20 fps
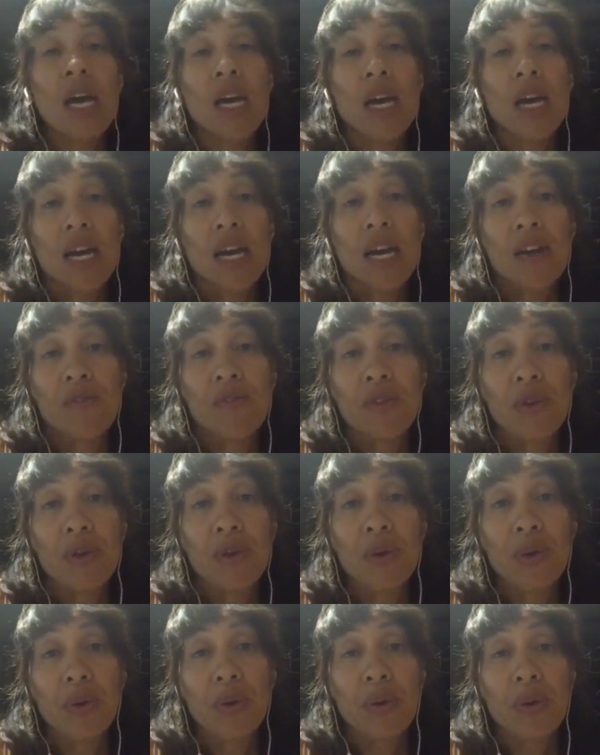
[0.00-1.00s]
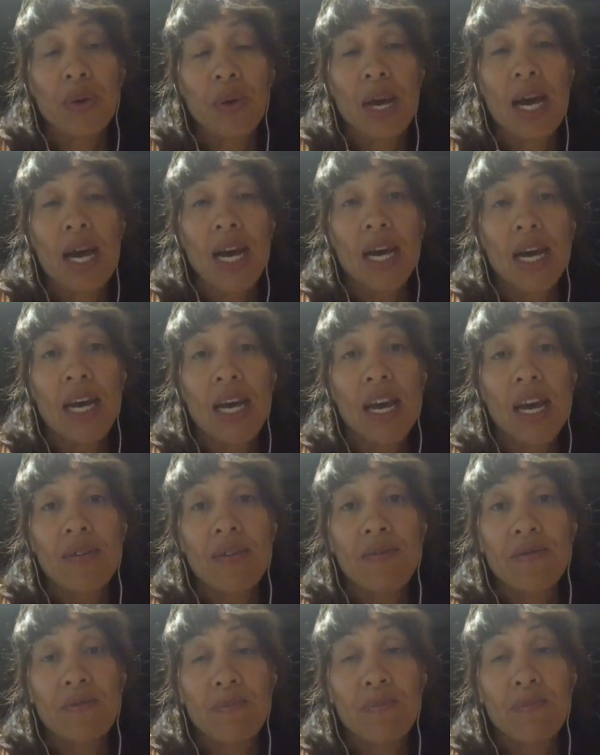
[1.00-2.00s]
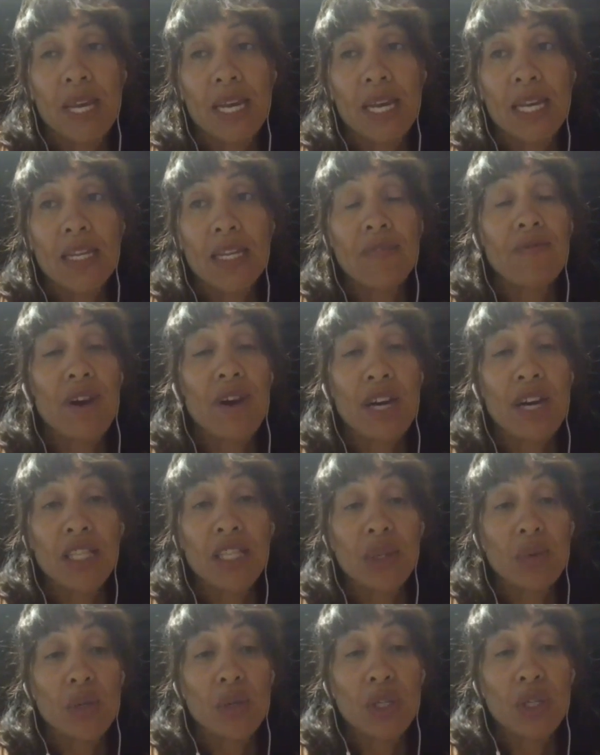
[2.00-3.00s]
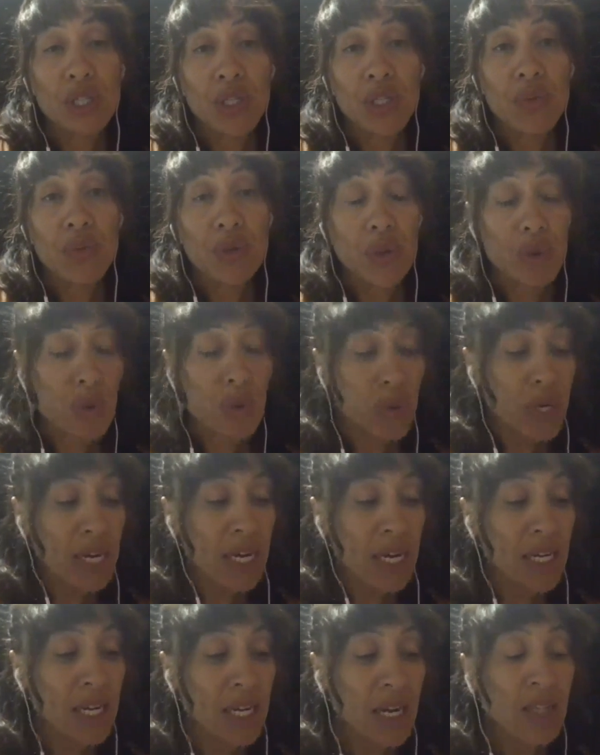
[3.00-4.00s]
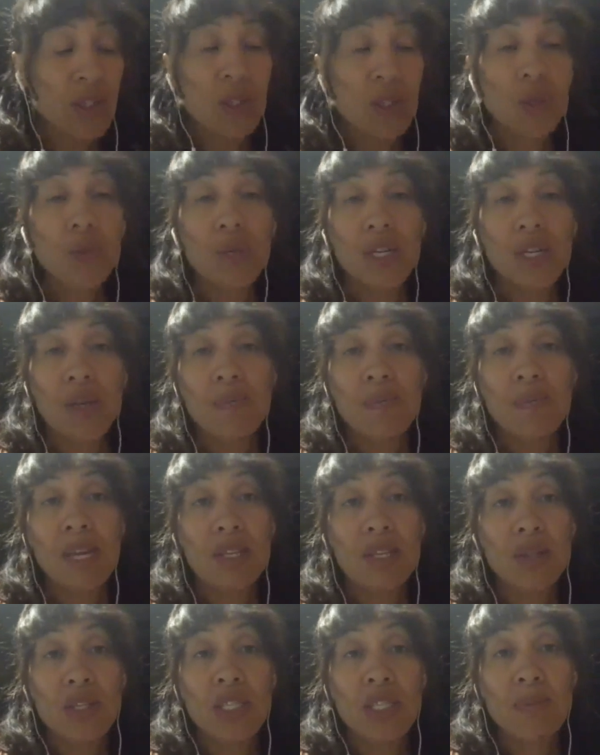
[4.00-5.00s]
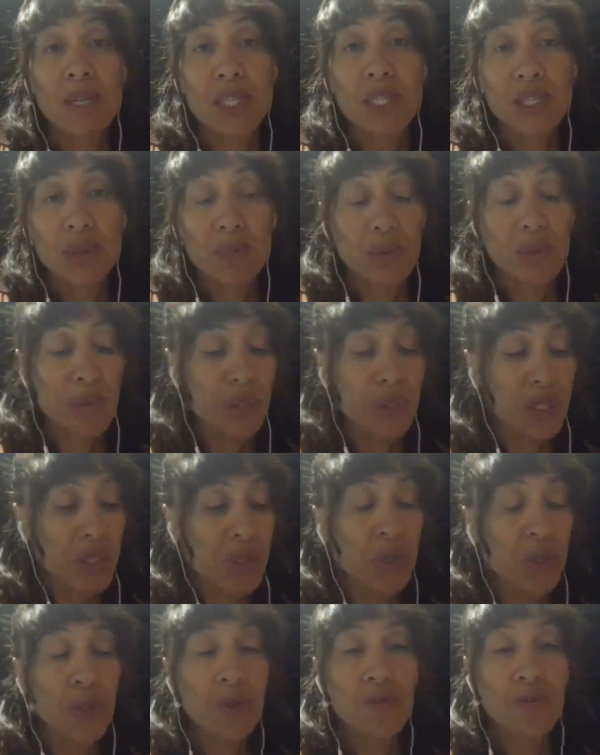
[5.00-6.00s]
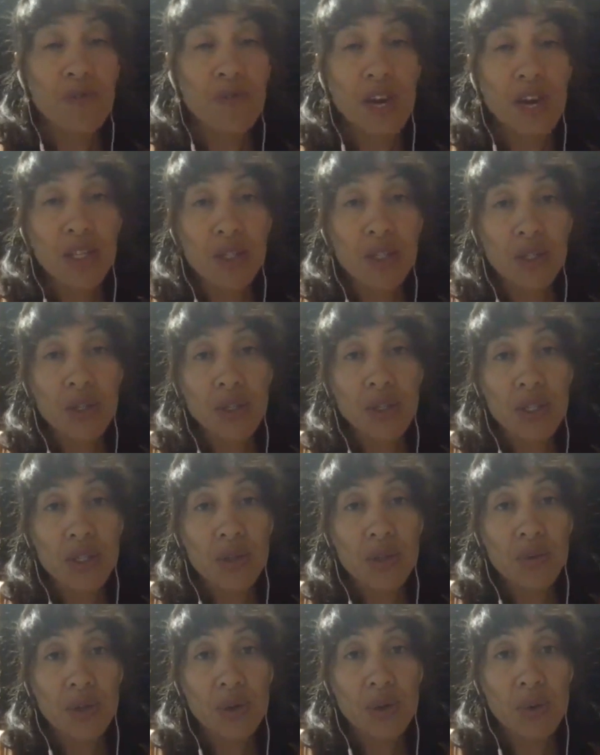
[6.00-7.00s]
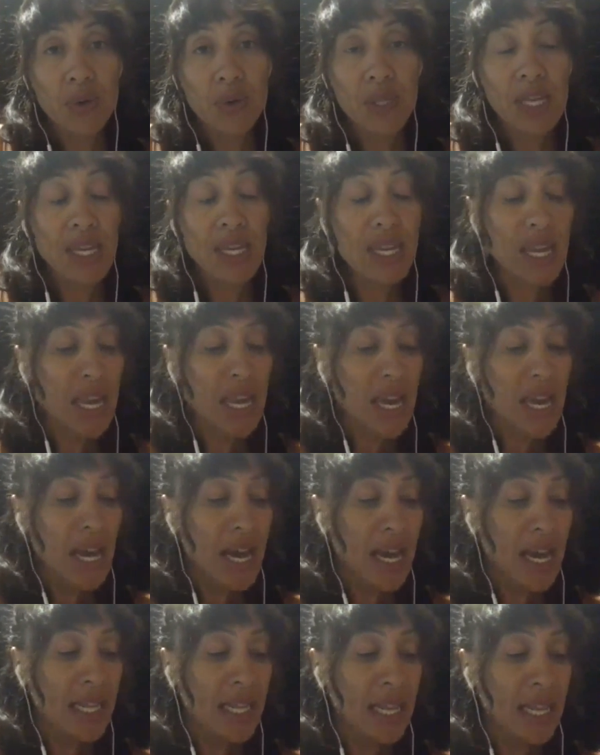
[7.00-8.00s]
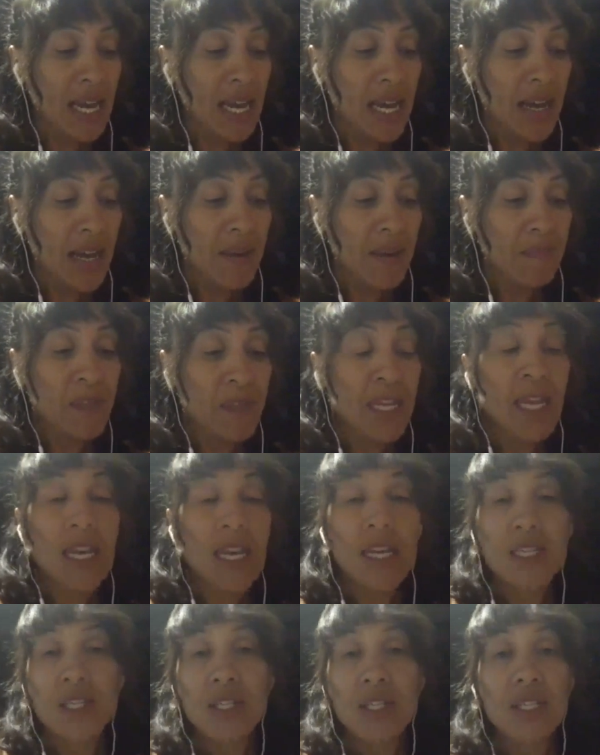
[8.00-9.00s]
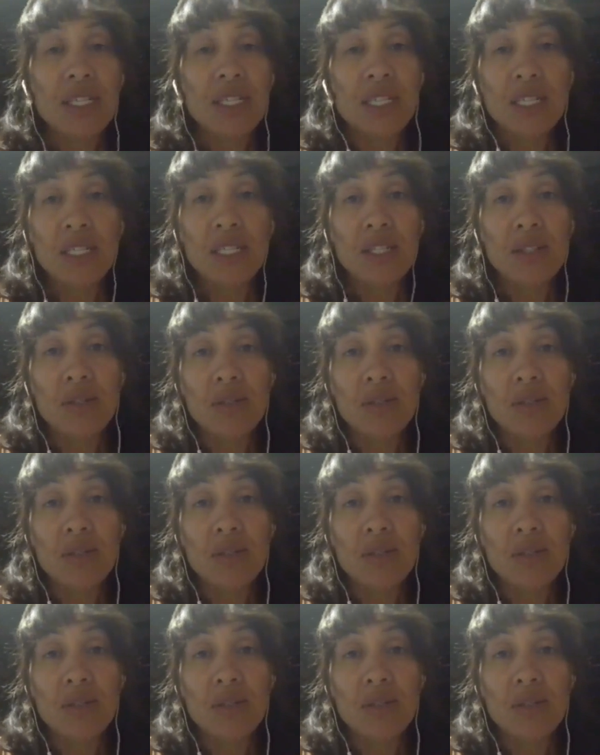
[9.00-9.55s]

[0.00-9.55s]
If you have been invited to watch this recording, I do recommend you speak to the person who invited you to the recording. And just